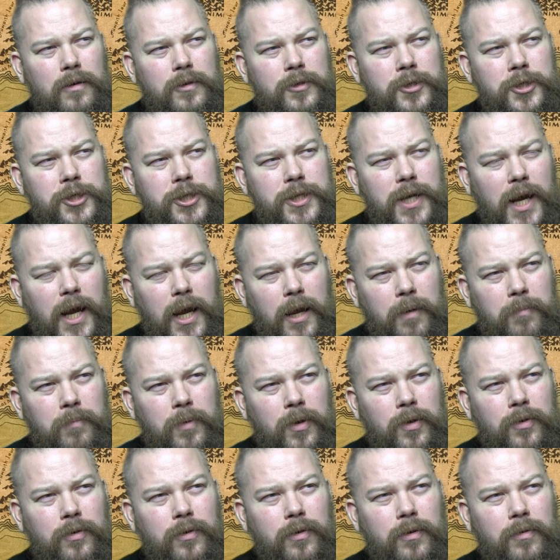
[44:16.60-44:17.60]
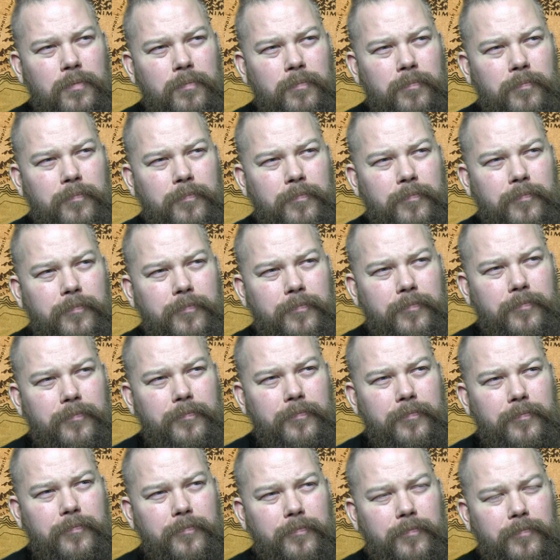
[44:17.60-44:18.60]
Shaman,
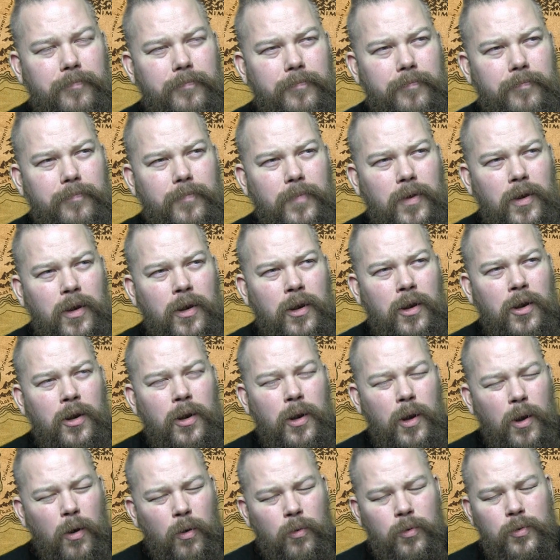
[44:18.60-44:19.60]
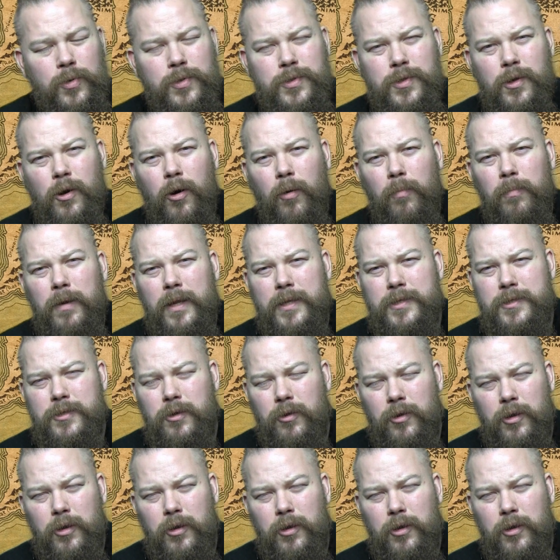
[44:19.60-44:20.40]
loads of goblins,